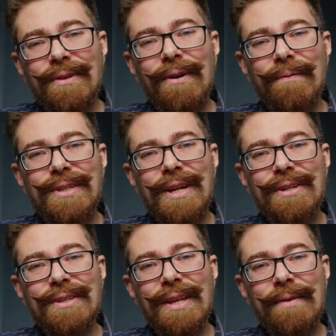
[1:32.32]

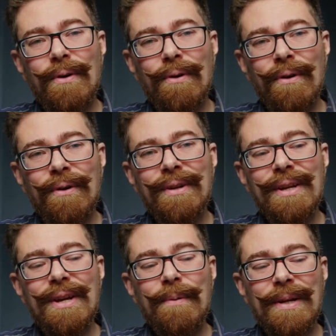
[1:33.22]
conversations that have gone on
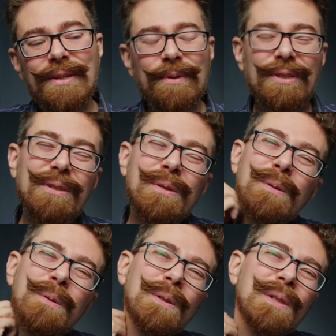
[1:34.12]
where someone's gone,
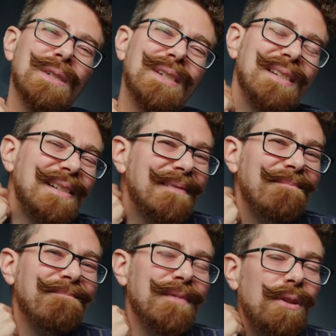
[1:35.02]
oh,
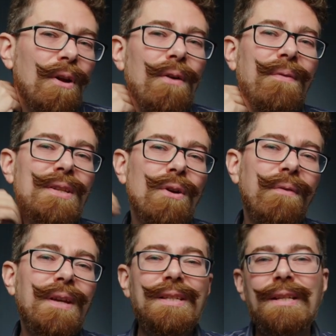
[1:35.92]
I don't know if it's
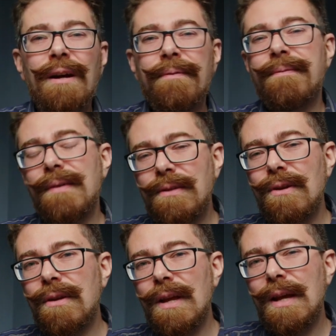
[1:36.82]
obvious enough.
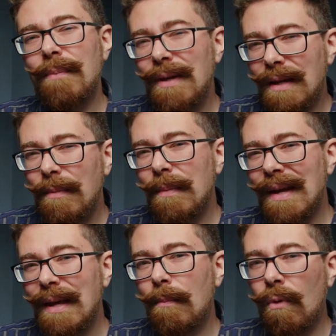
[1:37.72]
Can we
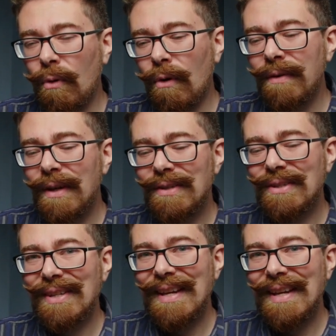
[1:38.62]
make it more obvious?